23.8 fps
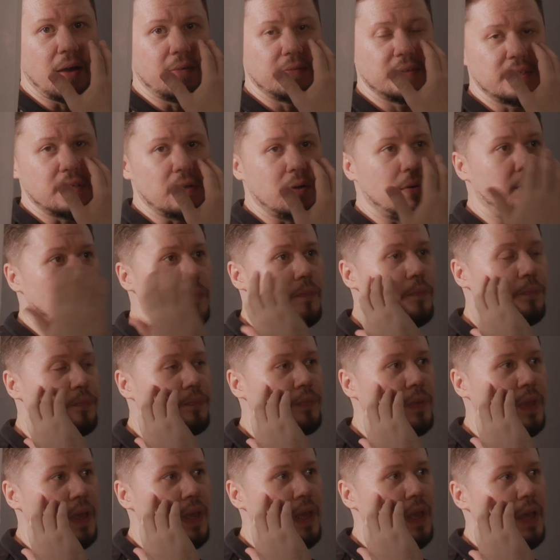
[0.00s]
some
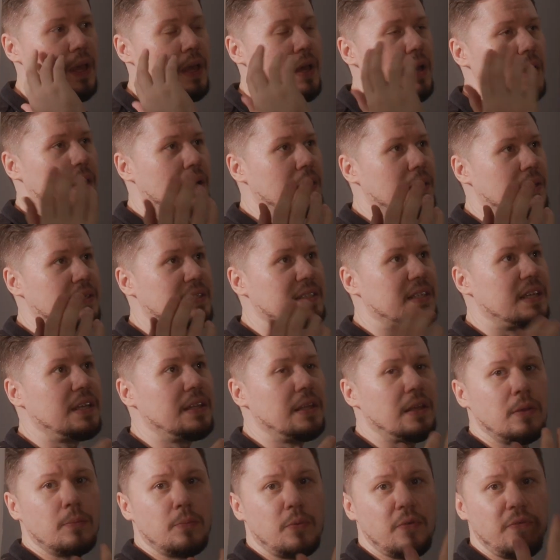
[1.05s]
skin
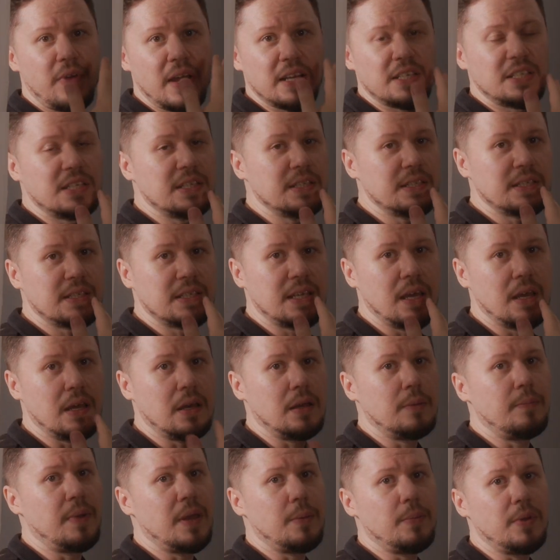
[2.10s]
imperfections,
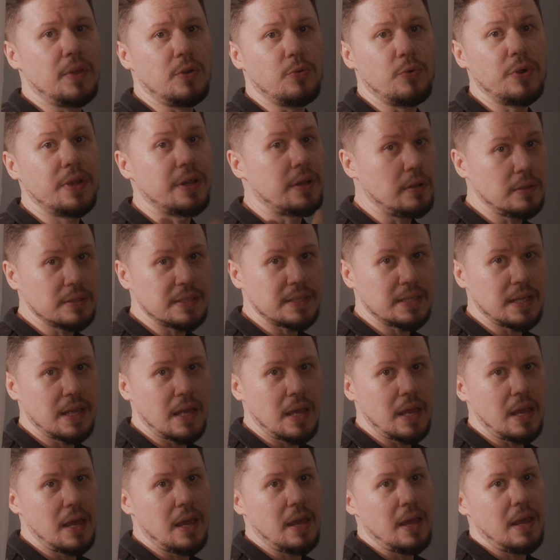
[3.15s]
maybe wrinkles,
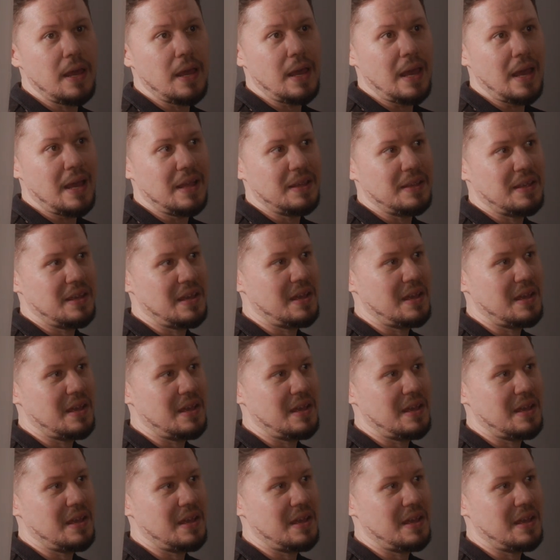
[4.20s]
and